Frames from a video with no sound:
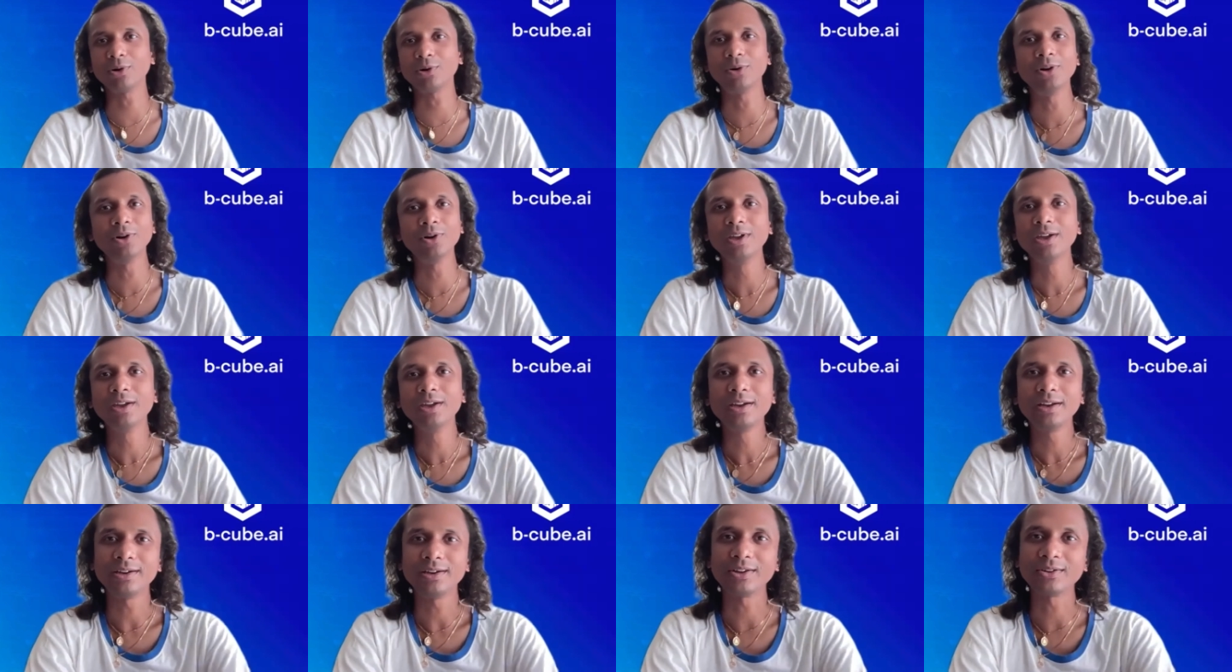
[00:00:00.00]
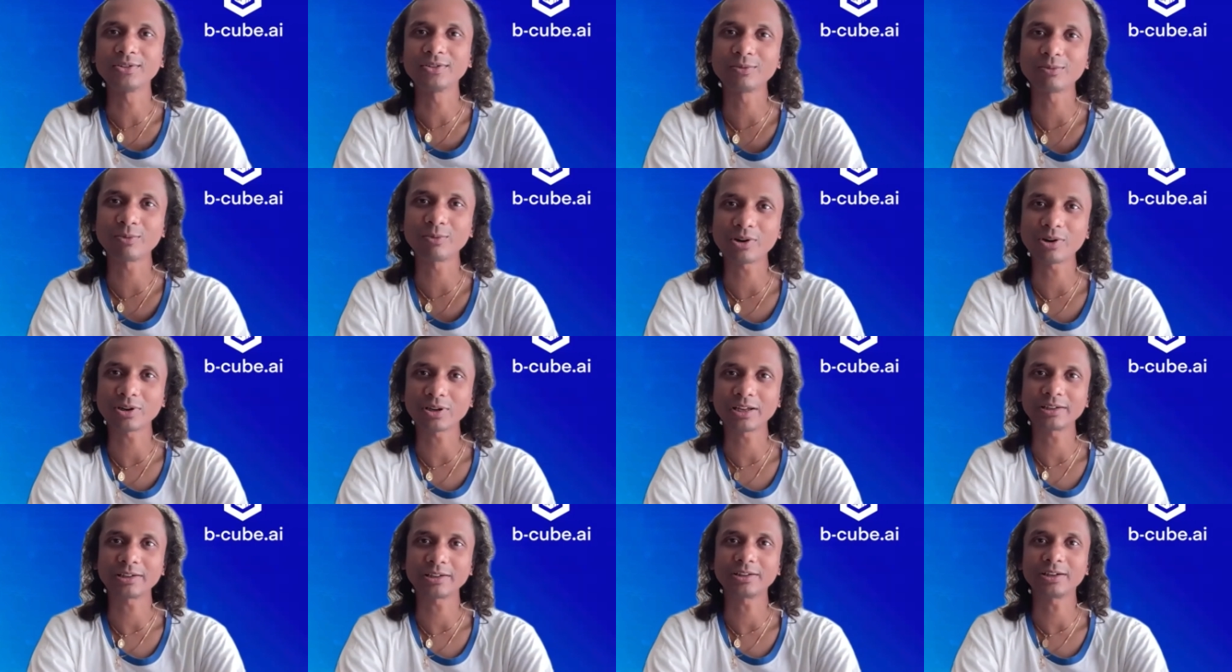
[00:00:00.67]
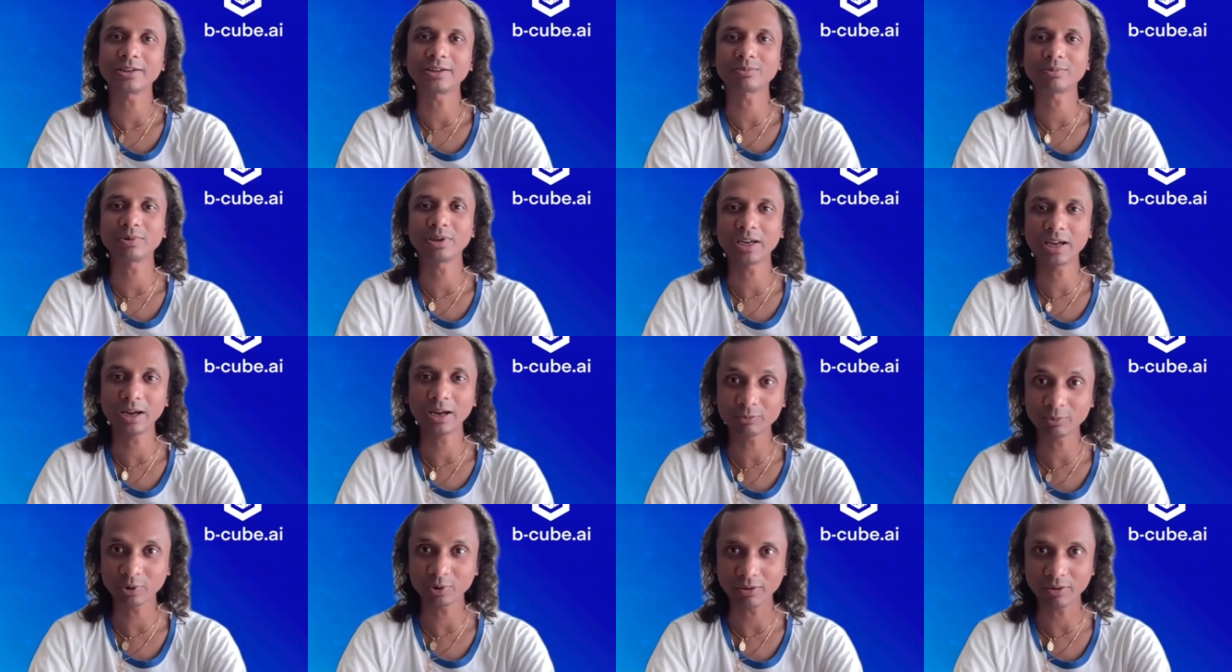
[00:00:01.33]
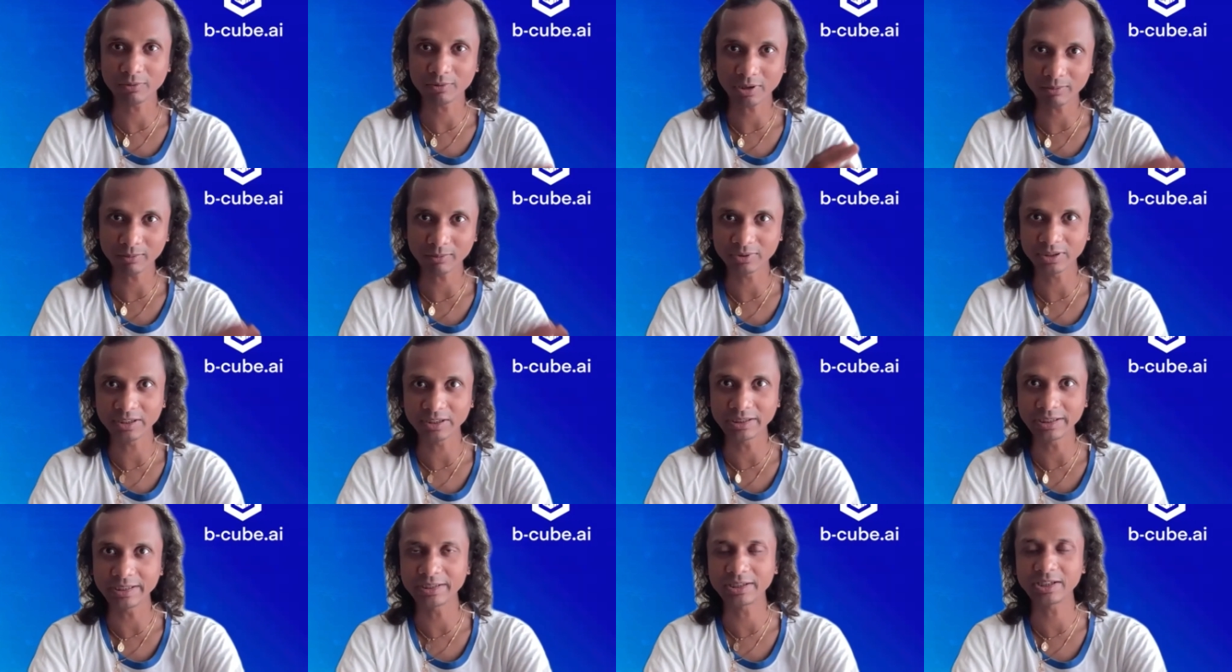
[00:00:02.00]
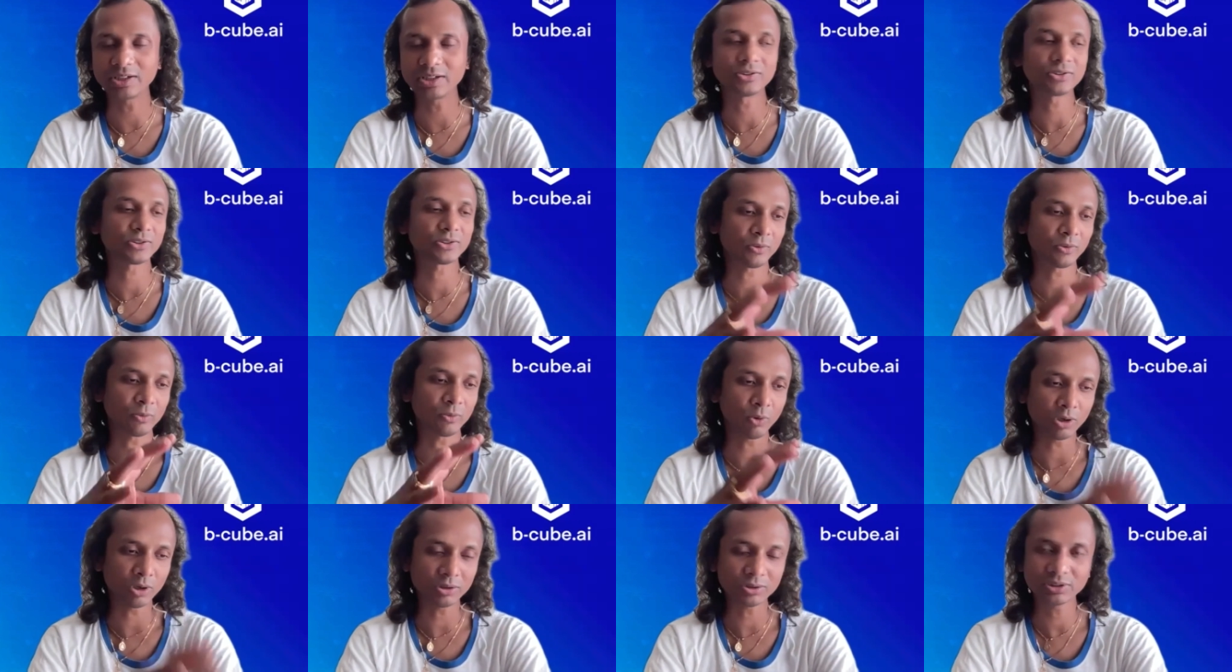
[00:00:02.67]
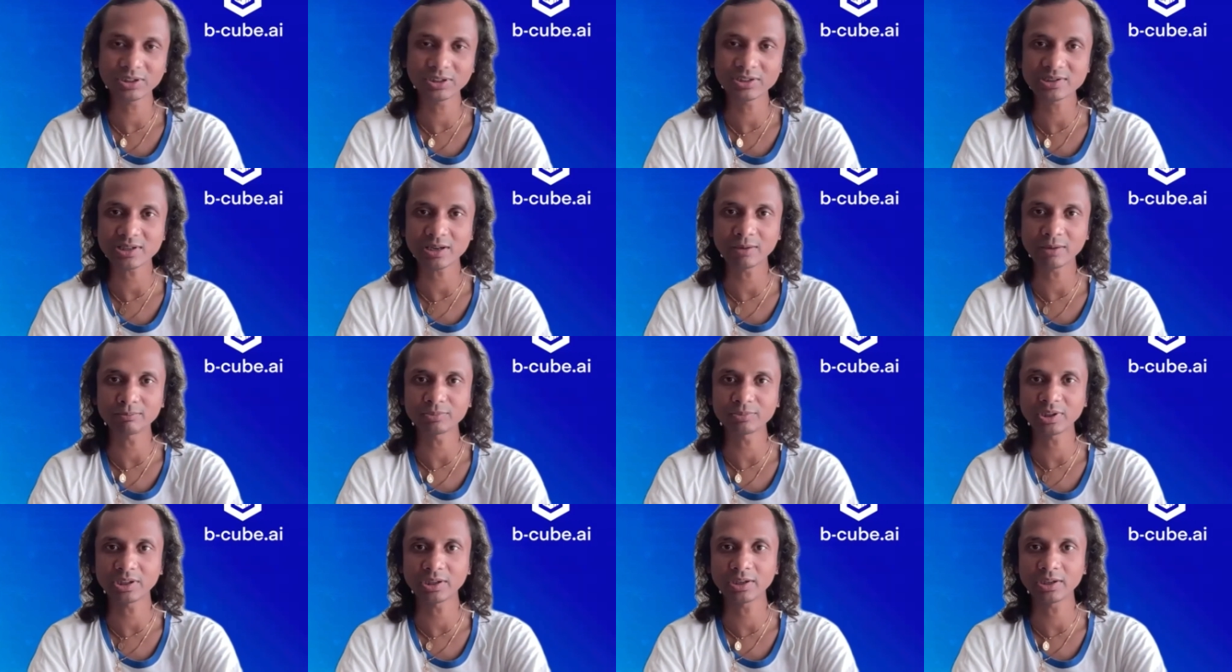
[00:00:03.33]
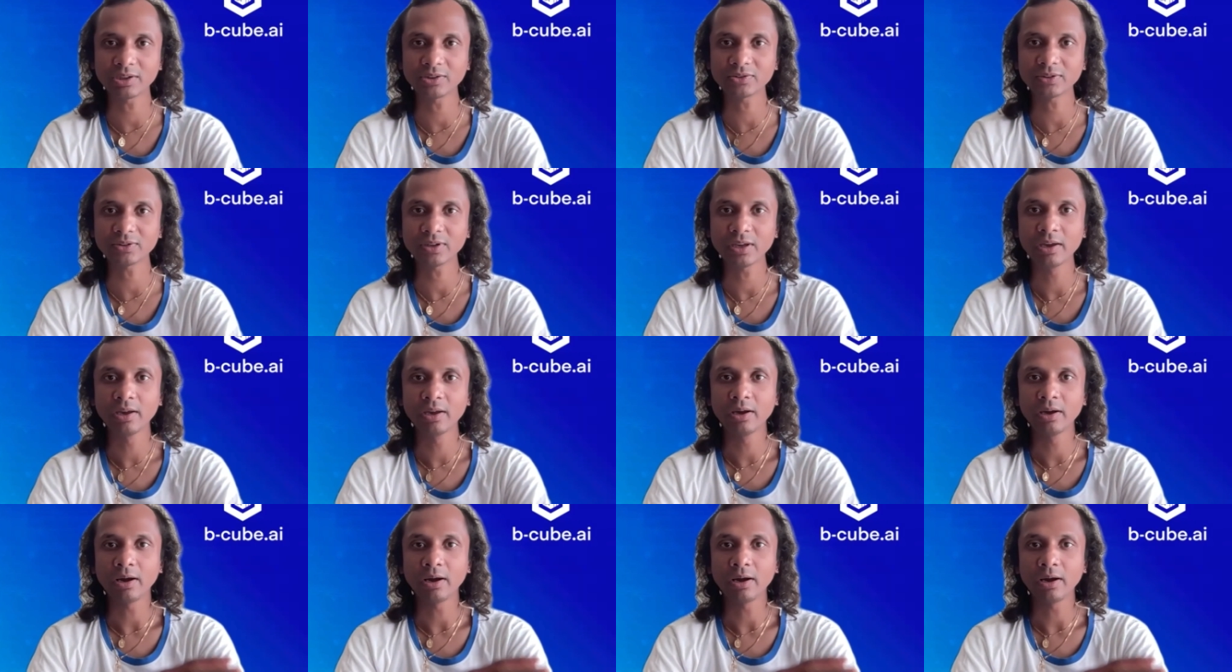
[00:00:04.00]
no it doesn't work like that we have to give complete details on what this company is